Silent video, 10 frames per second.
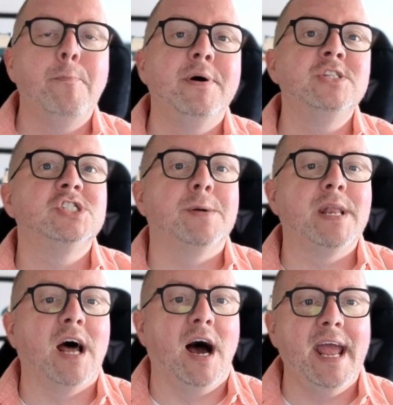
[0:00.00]

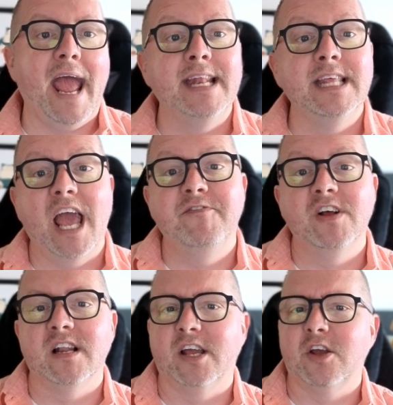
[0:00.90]
Gemini and gave it
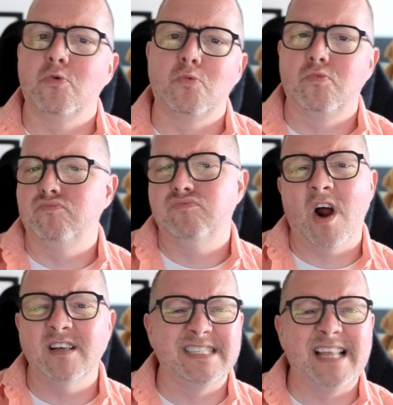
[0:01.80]
a raw
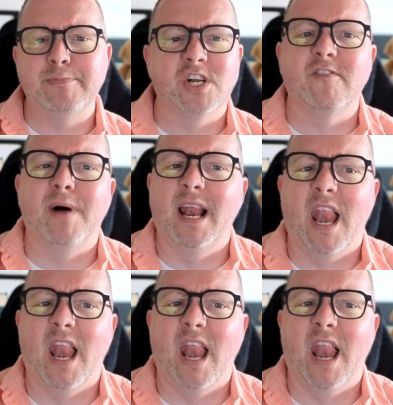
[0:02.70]
snapshot of my life.